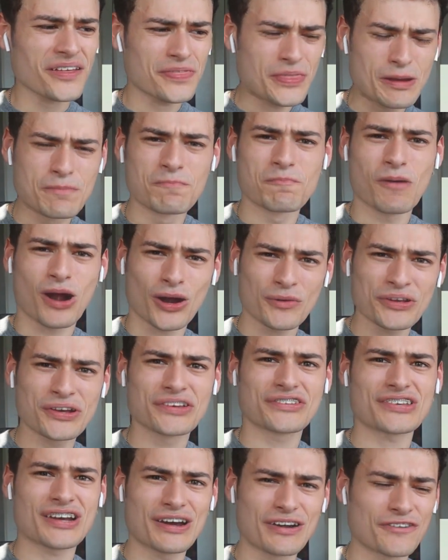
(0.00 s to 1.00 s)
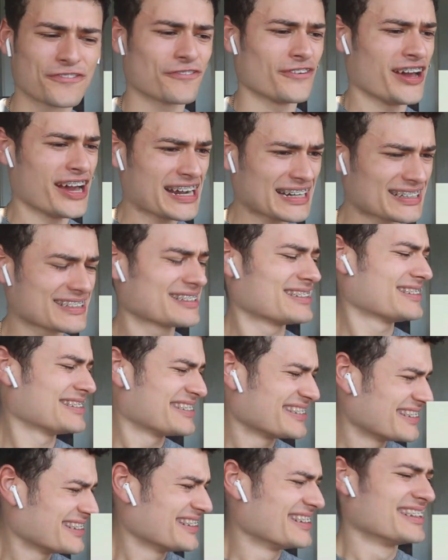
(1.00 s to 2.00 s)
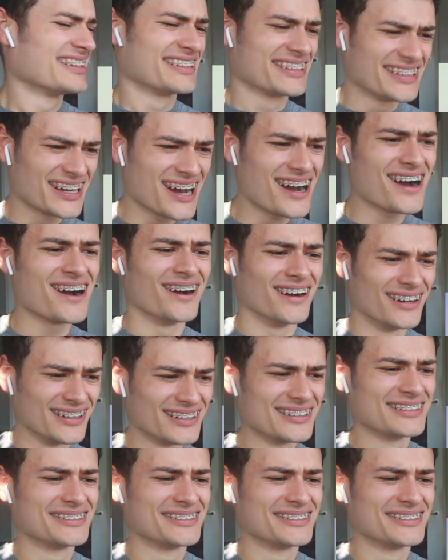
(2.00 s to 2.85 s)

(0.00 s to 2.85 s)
That Mario sound effect? Yo!